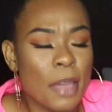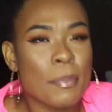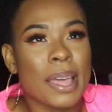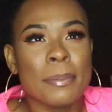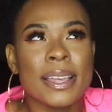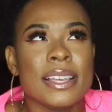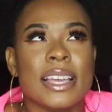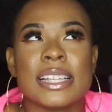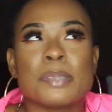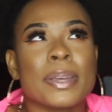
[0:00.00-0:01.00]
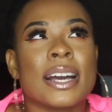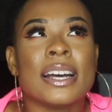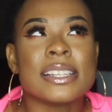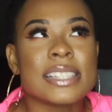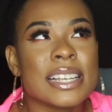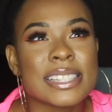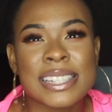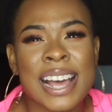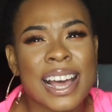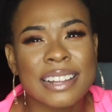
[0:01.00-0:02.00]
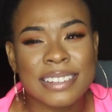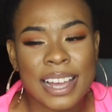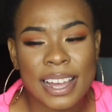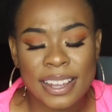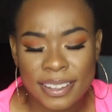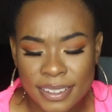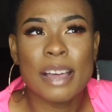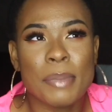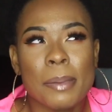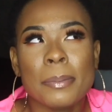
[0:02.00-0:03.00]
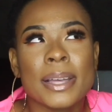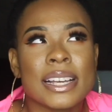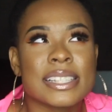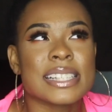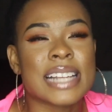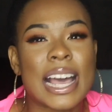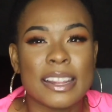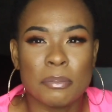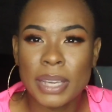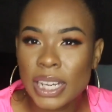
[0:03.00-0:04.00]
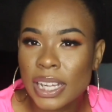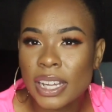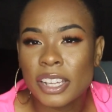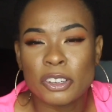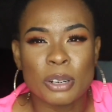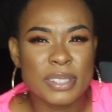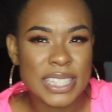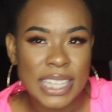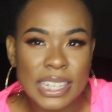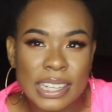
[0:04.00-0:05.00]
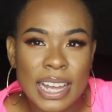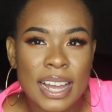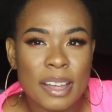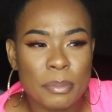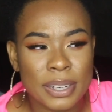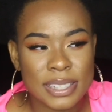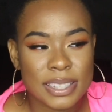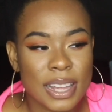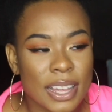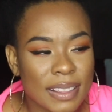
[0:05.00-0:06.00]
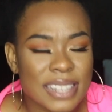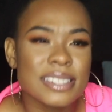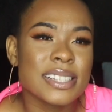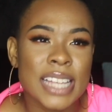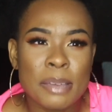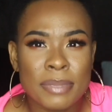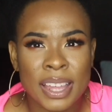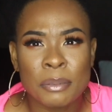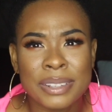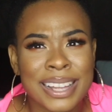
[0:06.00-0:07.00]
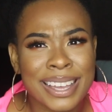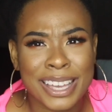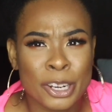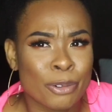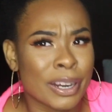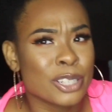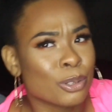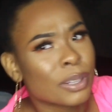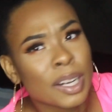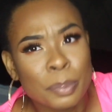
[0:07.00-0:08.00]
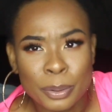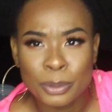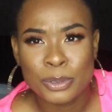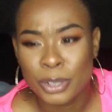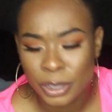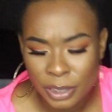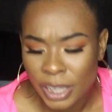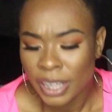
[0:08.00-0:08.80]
Maybe it's because it's not like, maybe because it's not in the media and you don't see it a lot, but it's like, that's the same thing but like interracial couples or